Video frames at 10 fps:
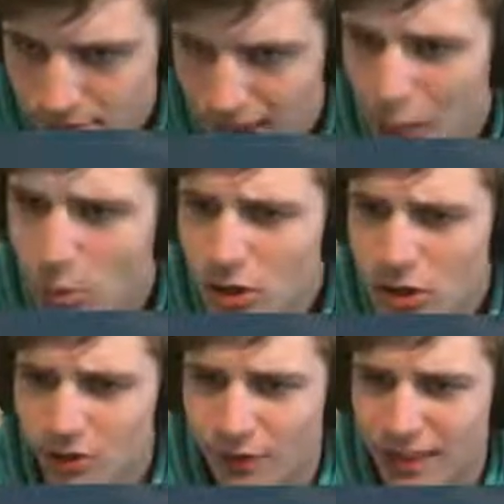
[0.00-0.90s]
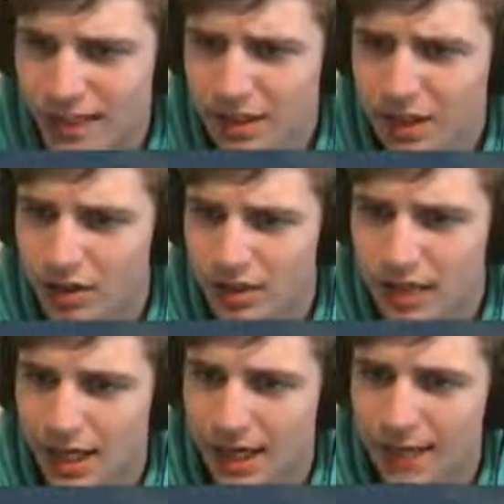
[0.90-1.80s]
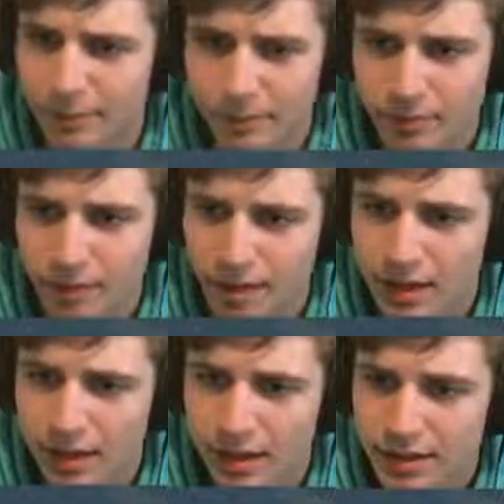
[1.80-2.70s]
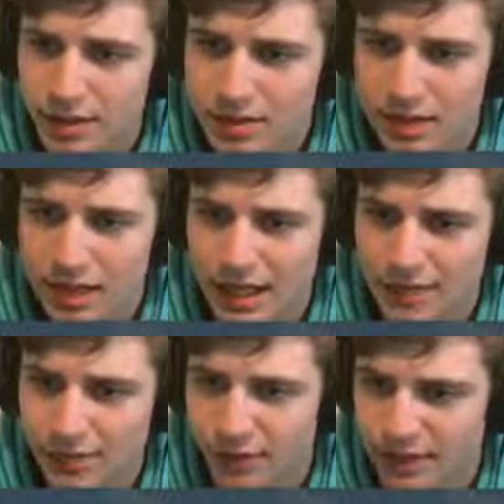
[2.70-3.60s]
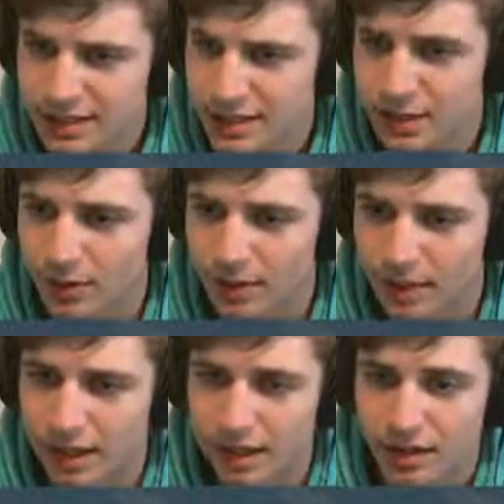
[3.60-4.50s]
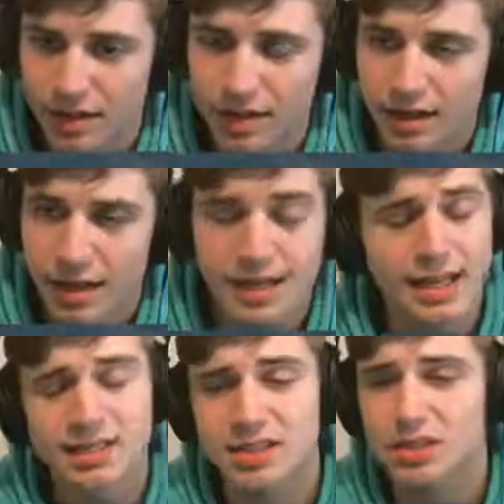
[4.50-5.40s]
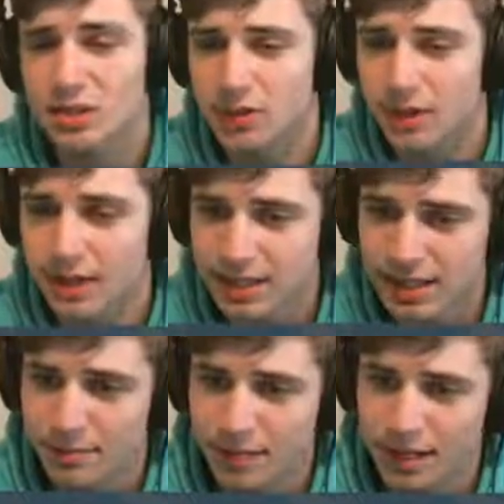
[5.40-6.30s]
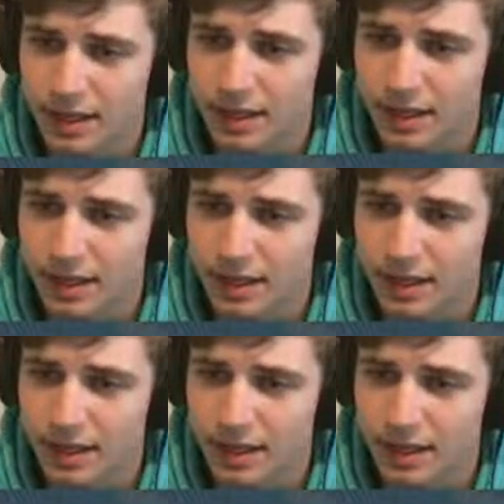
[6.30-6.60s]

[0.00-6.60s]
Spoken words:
And we're just fighting all the time. There's lots of fighting going on. And yes, this is great. I have my